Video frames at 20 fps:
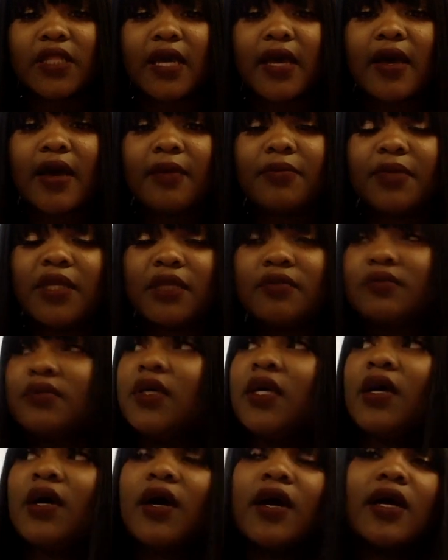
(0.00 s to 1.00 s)
that. I'm in
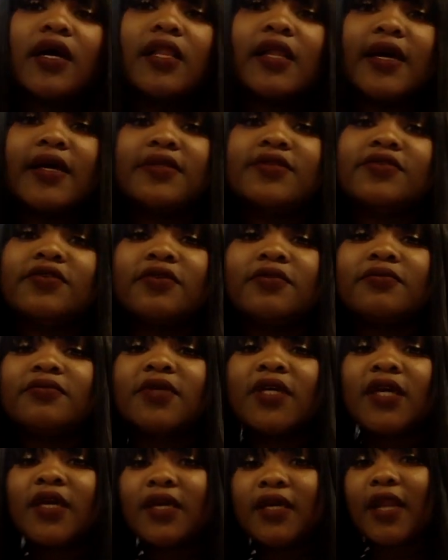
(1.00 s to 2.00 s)
a classroom.
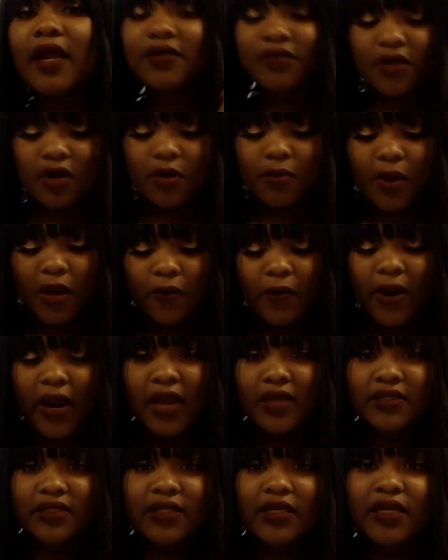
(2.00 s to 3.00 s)
Now I'll talk about where
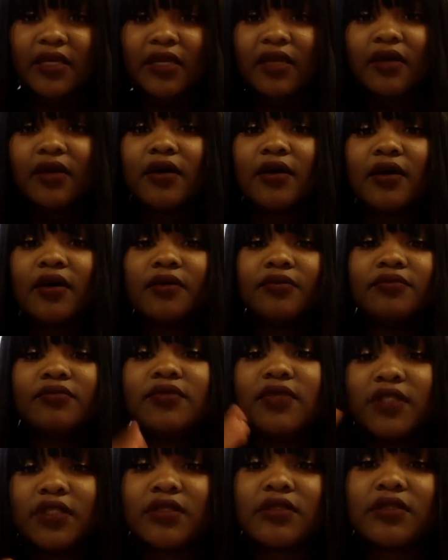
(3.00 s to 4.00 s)
I study.
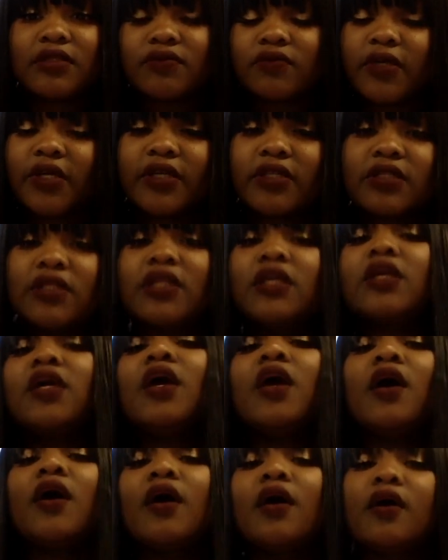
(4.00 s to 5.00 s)
This is where I study.
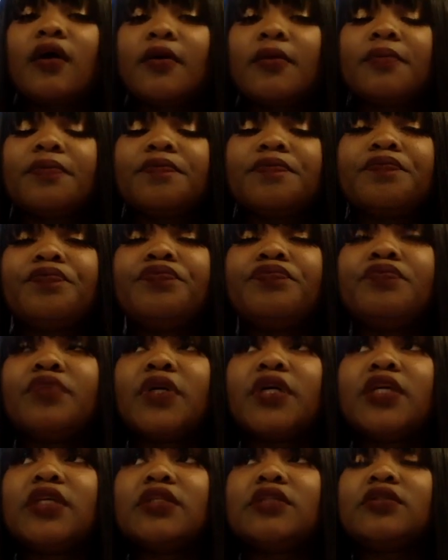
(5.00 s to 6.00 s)

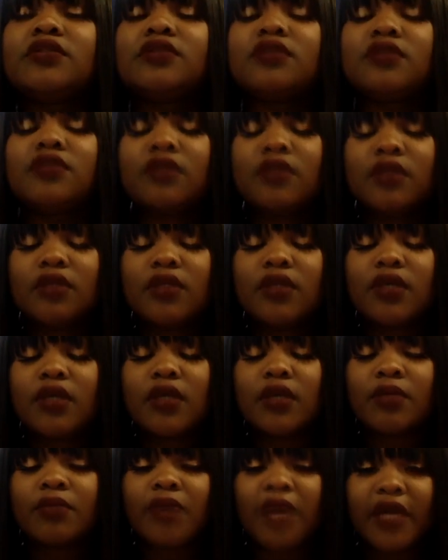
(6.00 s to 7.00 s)
But
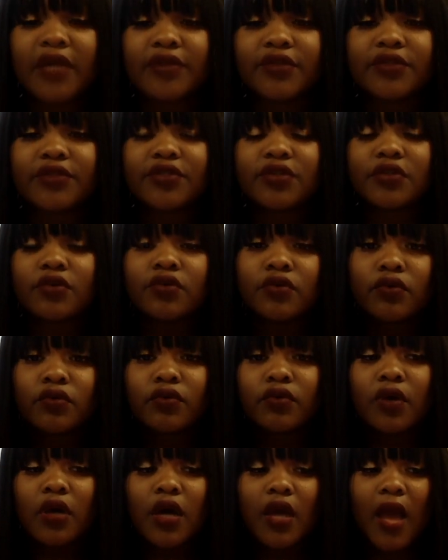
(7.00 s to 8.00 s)
binders.
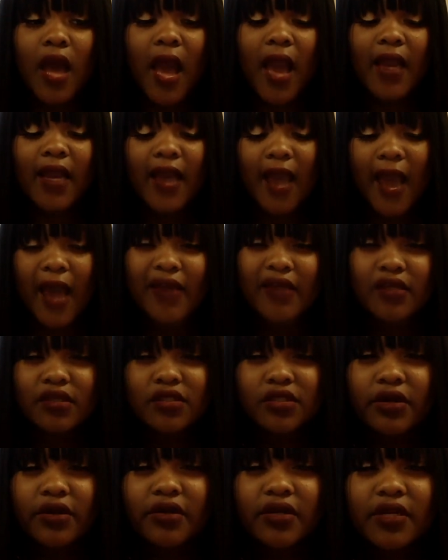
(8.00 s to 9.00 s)
So I kind of
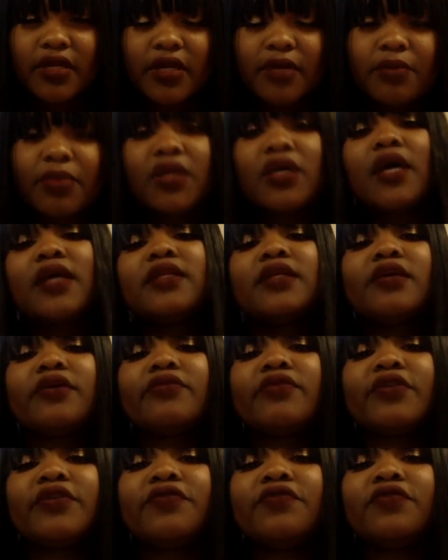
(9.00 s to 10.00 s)
started it, but I didn't
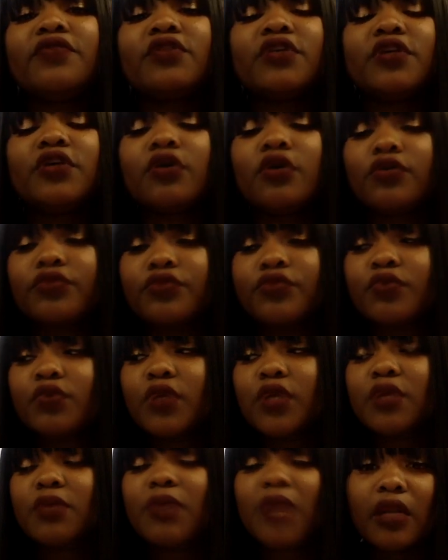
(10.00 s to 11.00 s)
really fully go through
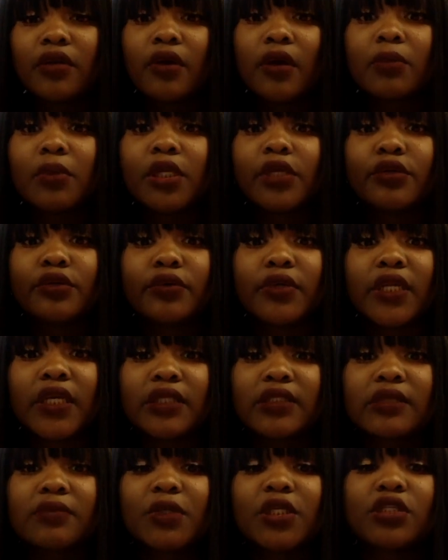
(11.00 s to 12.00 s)
with it, but I know I'm going to do it
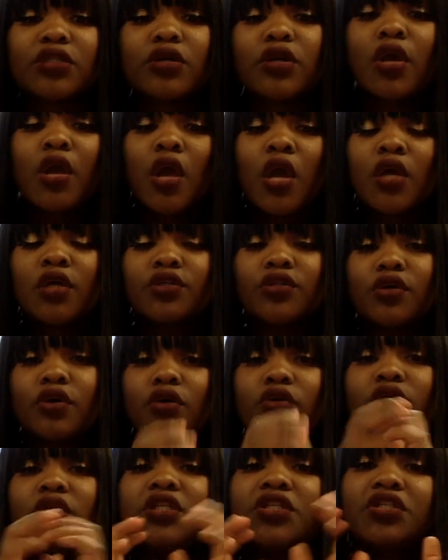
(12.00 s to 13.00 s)
next semester.
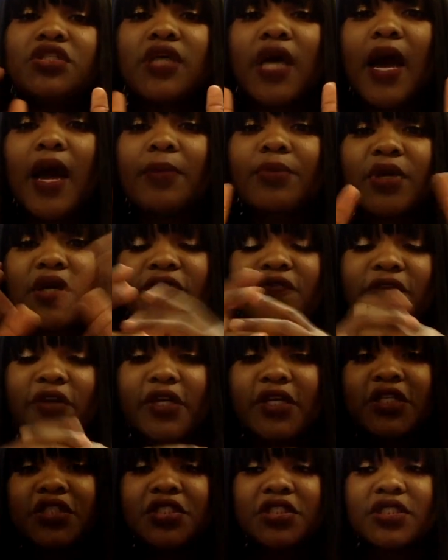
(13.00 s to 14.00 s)
So each topic for
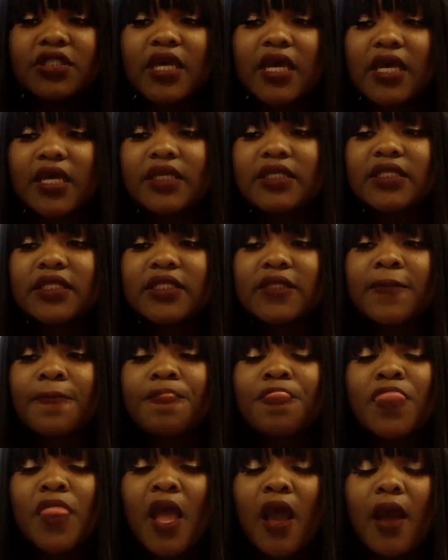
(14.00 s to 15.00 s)
each test,
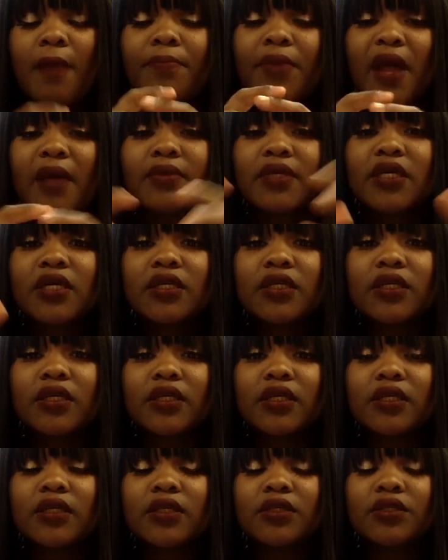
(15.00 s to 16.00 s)
I'm probably going
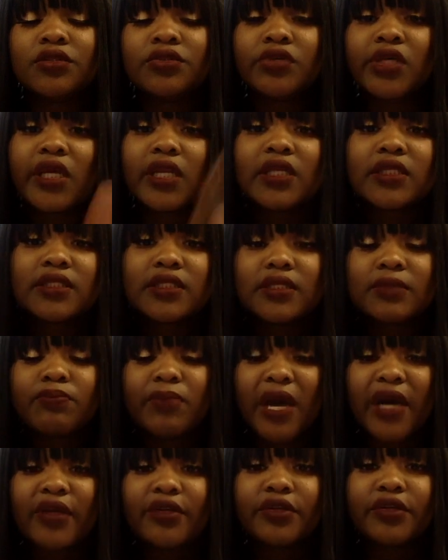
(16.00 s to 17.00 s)
to, you get a
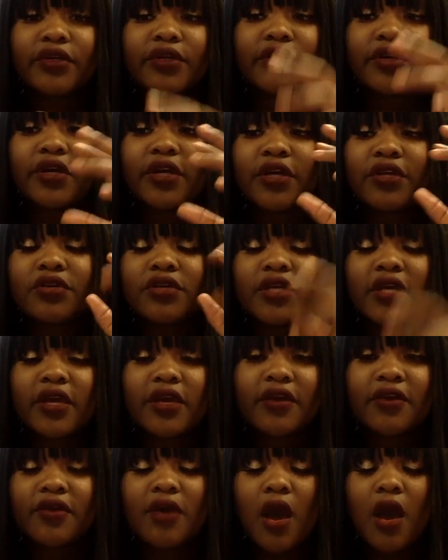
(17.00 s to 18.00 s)
binder and you
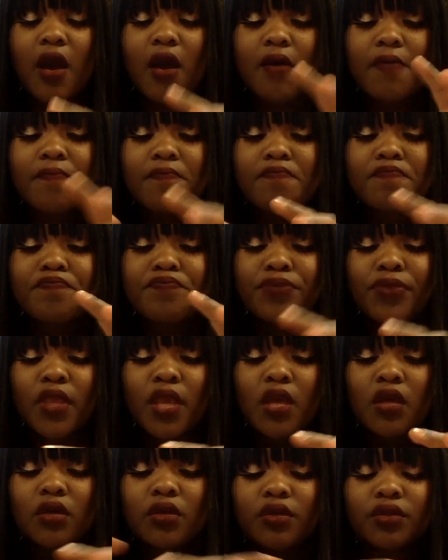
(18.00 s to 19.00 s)
get,
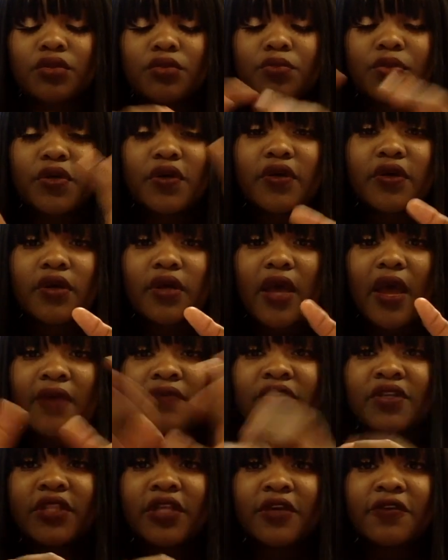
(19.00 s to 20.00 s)
you put
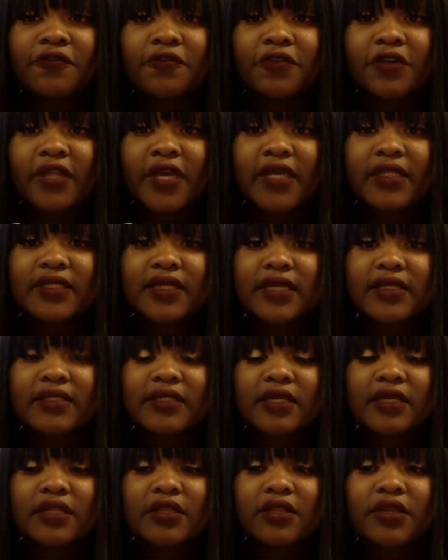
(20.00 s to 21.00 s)
everything for that test
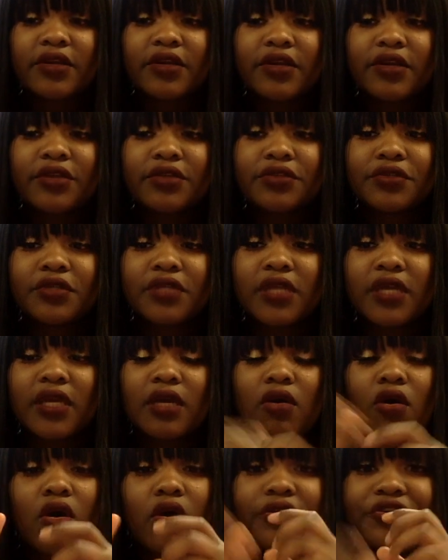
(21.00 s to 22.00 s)
in there. So like
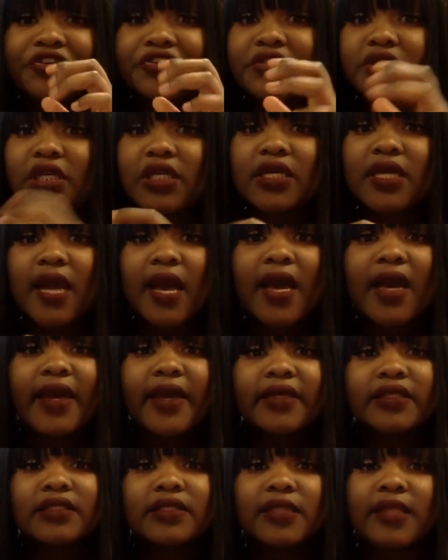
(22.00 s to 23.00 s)
all your study
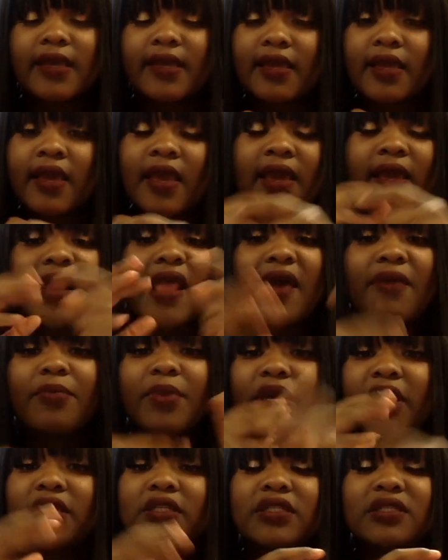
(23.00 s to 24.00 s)
guides, like and that
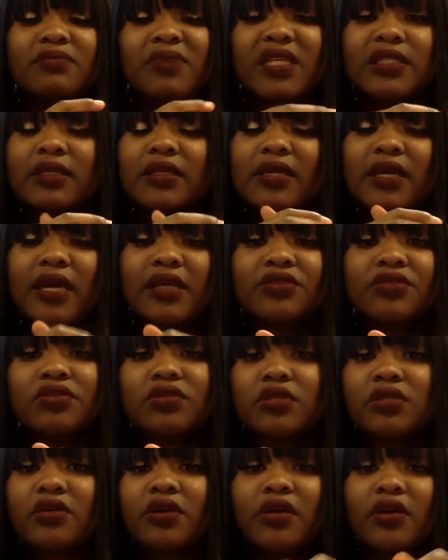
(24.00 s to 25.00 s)
pages, my study guides
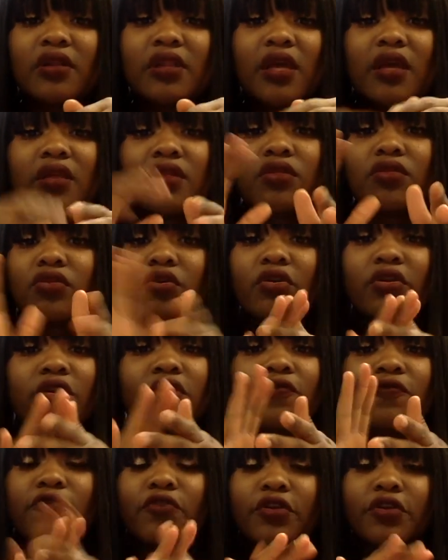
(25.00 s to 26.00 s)
usually are like
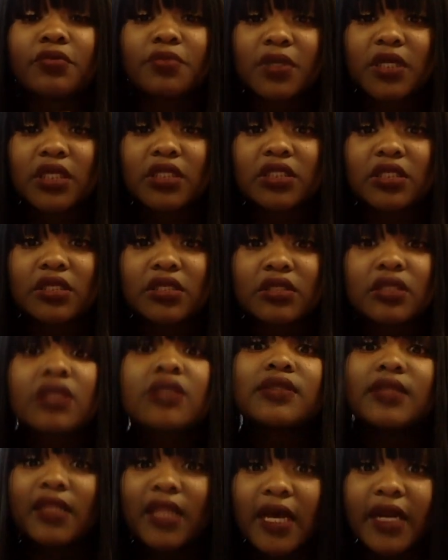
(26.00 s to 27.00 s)
30, 40 pages.
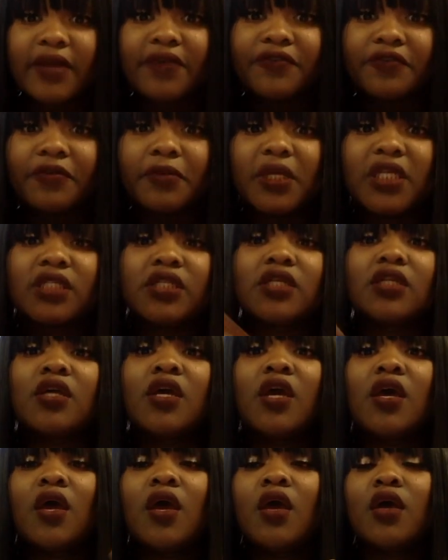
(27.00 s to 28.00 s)
It's a lot of information.
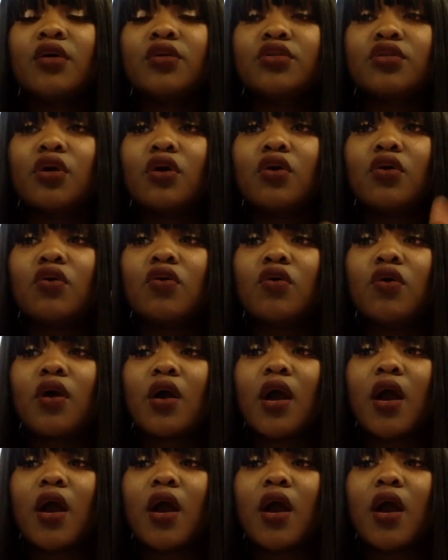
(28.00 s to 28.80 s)
So